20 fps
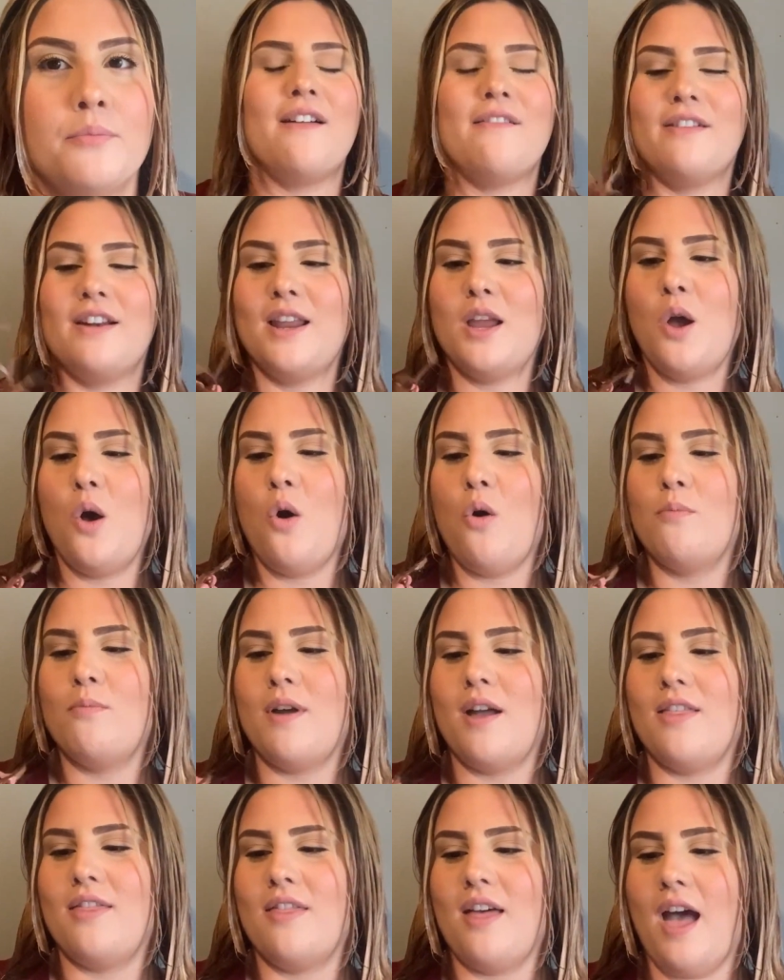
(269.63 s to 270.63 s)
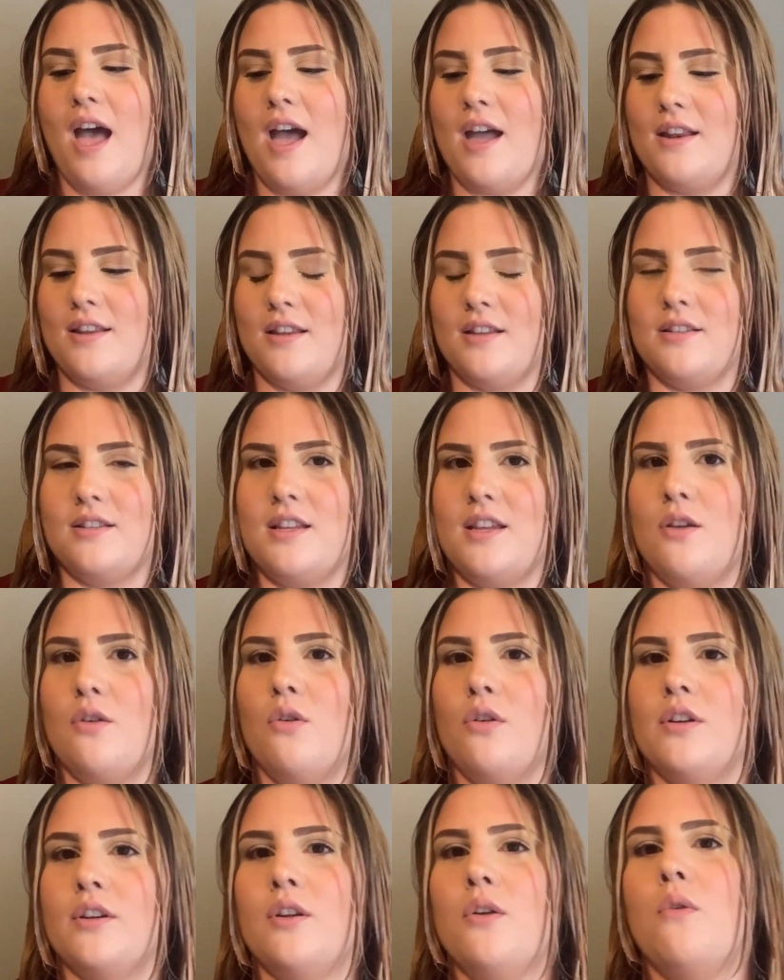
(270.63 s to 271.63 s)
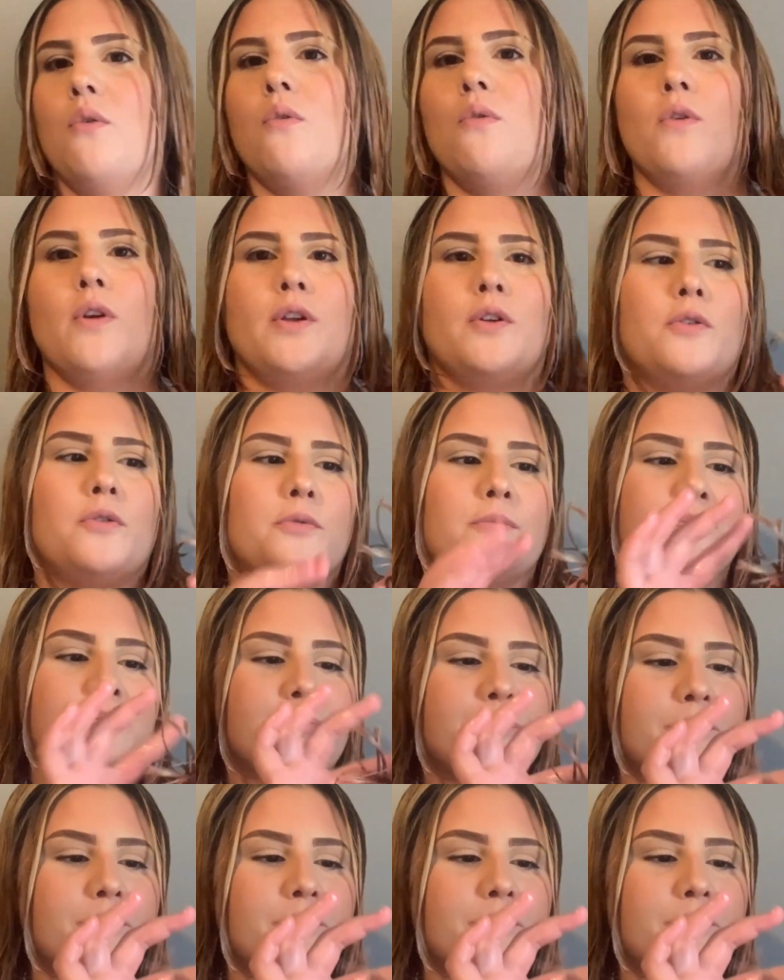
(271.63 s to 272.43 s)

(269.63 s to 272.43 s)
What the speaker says: I really hope that the coconut oil